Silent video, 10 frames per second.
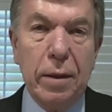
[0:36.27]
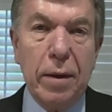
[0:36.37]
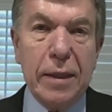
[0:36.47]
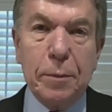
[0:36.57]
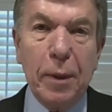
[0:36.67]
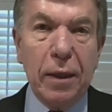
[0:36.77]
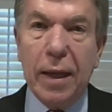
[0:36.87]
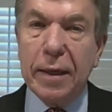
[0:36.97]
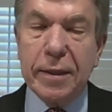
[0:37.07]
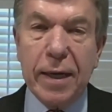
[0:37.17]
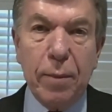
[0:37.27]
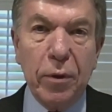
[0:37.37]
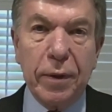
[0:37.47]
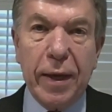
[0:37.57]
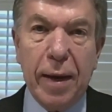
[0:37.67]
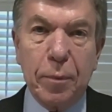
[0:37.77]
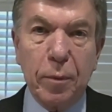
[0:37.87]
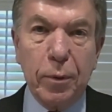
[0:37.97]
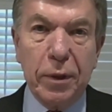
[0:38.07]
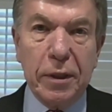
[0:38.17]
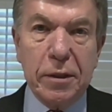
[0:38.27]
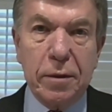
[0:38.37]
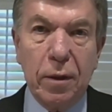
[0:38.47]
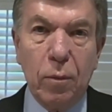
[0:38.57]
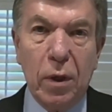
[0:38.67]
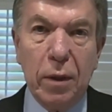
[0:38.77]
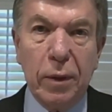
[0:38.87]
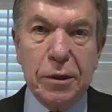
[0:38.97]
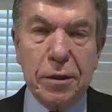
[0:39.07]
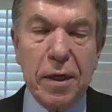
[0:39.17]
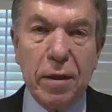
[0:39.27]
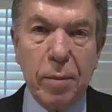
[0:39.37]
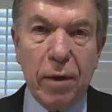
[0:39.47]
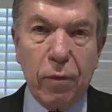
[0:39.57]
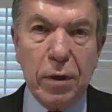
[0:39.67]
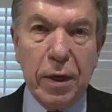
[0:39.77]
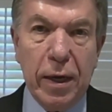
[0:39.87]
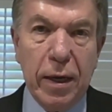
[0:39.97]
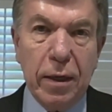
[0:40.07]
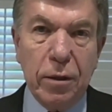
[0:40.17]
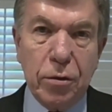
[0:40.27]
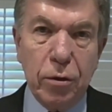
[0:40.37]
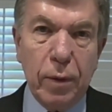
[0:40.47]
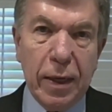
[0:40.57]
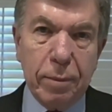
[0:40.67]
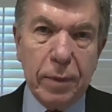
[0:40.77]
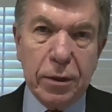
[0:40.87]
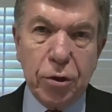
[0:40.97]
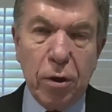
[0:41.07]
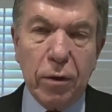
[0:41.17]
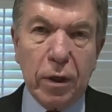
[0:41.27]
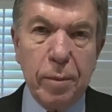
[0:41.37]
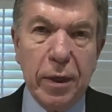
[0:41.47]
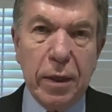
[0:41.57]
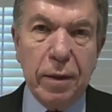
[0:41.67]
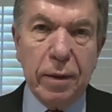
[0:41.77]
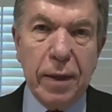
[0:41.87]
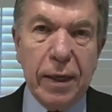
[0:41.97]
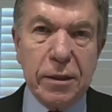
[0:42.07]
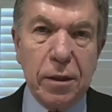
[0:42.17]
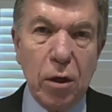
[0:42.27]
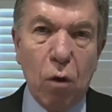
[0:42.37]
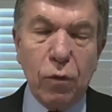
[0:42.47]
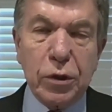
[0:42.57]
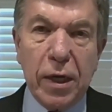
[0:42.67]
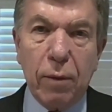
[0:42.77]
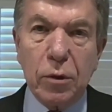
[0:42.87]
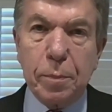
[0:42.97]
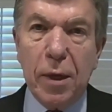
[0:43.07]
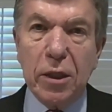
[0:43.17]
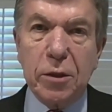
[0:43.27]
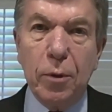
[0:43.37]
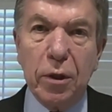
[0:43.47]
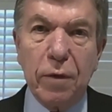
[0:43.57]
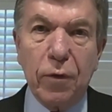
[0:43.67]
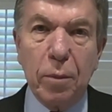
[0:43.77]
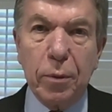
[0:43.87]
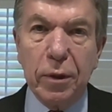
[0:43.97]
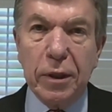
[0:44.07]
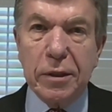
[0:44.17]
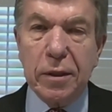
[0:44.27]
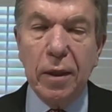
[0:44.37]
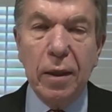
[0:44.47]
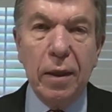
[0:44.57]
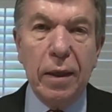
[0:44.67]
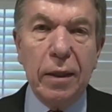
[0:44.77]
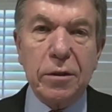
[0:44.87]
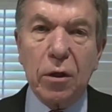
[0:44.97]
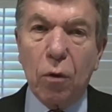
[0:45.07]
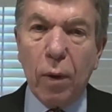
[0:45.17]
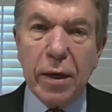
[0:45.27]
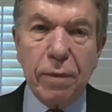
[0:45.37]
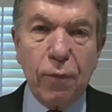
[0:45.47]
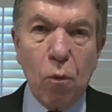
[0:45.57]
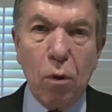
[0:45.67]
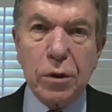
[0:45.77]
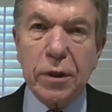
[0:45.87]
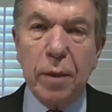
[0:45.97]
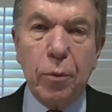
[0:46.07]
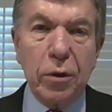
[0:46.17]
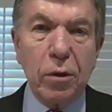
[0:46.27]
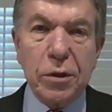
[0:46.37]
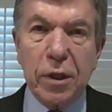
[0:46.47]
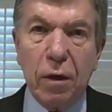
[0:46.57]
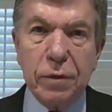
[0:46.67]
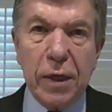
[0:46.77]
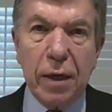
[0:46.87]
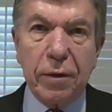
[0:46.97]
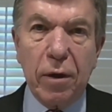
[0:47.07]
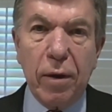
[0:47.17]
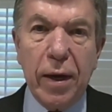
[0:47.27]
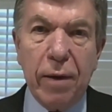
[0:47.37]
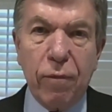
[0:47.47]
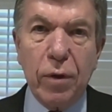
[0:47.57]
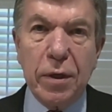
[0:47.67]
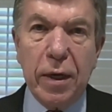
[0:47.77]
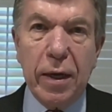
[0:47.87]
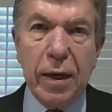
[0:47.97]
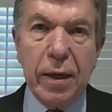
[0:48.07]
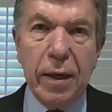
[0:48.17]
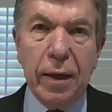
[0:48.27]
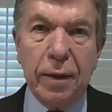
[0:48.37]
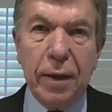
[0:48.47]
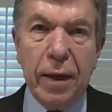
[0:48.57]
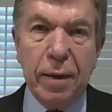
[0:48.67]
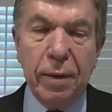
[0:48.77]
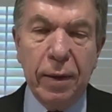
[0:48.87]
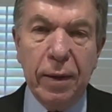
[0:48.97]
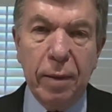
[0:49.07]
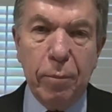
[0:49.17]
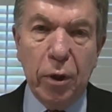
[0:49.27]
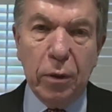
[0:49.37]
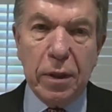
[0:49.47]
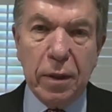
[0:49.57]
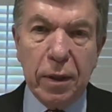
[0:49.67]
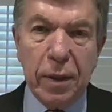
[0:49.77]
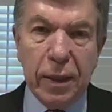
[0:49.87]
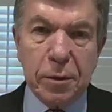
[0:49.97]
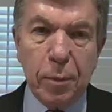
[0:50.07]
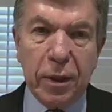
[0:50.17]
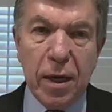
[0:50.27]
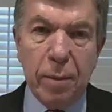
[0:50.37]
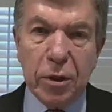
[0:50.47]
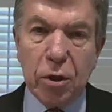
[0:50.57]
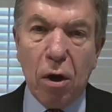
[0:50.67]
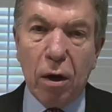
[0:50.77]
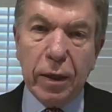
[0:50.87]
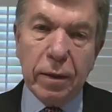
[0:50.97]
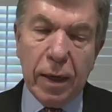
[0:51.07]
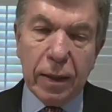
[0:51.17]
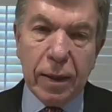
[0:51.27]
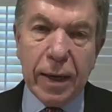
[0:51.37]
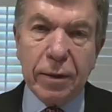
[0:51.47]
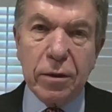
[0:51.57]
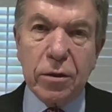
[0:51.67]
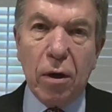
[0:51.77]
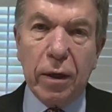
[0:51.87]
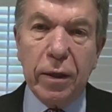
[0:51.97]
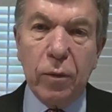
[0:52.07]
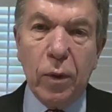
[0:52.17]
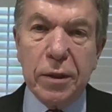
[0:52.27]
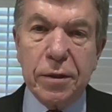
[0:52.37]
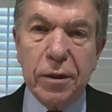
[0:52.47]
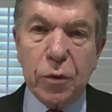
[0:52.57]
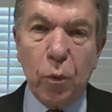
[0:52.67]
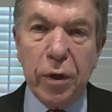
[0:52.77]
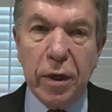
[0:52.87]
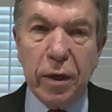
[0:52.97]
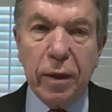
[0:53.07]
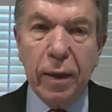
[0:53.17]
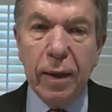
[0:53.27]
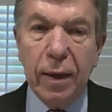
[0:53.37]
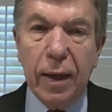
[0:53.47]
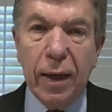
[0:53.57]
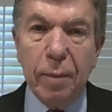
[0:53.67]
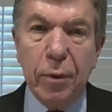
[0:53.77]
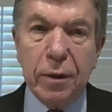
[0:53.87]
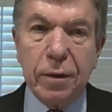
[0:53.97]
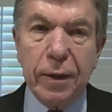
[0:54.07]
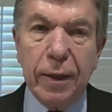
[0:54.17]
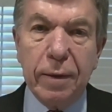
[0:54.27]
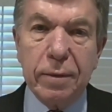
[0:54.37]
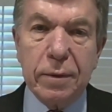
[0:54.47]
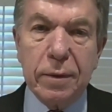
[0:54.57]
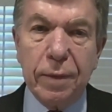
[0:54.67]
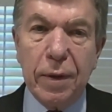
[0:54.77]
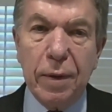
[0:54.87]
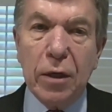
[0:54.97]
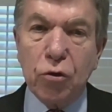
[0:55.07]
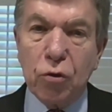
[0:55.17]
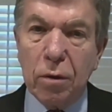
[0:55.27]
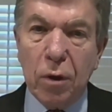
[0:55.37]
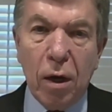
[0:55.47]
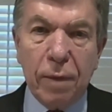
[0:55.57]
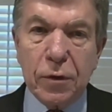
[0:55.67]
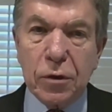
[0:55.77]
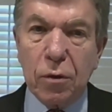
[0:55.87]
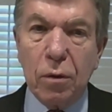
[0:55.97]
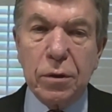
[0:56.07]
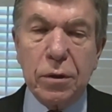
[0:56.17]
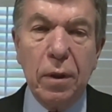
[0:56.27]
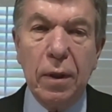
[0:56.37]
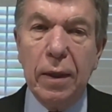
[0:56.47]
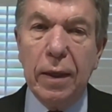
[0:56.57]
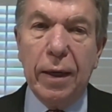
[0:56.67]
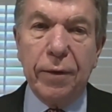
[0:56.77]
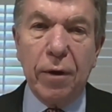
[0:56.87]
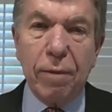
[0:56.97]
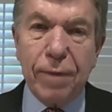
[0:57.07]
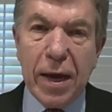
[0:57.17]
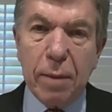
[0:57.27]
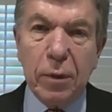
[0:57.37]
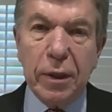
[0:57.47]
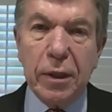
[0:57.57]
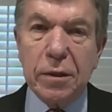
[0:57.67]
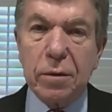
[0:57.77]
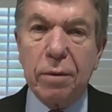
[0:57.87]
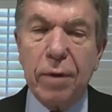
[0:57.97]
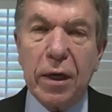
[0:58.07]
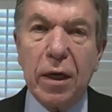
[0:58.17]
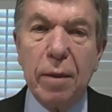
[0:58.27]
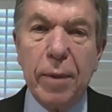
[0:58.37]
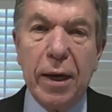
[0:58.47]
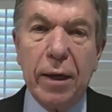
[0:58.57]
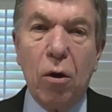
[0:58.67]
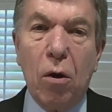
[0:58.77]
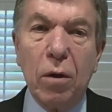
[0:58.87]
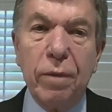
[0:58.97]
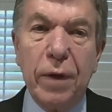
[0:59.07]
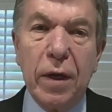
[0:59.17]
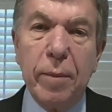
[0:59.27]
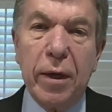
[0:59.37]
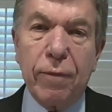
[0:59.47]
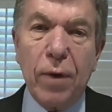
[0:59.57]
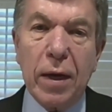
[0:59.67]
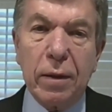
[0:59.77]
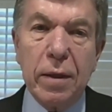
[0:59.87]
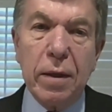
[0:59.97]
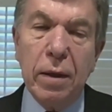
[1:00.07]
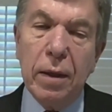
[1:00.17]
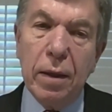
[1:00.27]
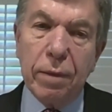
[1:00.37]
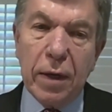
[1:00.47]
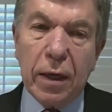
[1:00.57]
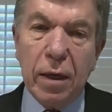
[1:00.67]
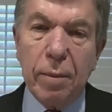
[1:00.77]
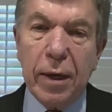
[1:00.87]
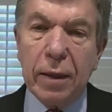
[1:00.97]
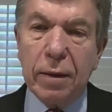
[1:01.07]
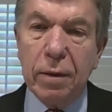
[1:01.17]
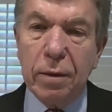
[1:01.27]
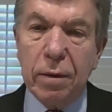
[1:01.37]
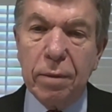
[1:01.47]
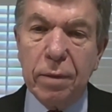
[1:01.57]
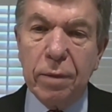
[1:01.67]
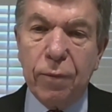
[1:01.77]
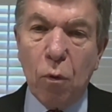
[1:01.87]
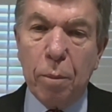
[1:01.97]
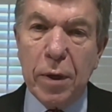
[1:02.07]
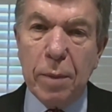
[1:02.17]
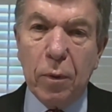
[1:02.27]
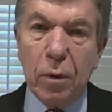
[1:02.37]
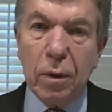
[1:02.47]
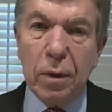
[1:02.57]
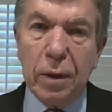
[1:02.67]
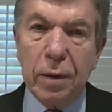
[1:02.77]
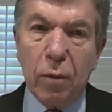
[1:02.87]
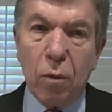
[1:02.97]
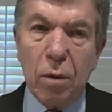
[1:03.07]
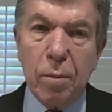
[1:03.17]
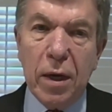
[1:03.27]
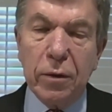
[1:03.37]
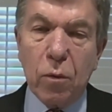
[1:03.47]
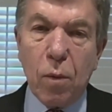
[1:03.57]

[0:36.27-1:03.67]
know, I spend a lot of time with the Capitol Police. Uh, one, we see them every day, and two, I, I chair the committee that has the oversight responsibility for the police. It's a great force. They put themselves out there every day at a building that has become a target, not like the target it was this week. Uh, but uh, the injured officers, uh, their families, thinking about all of them, and frankly, thinking about the, the, the four people uh, that were among the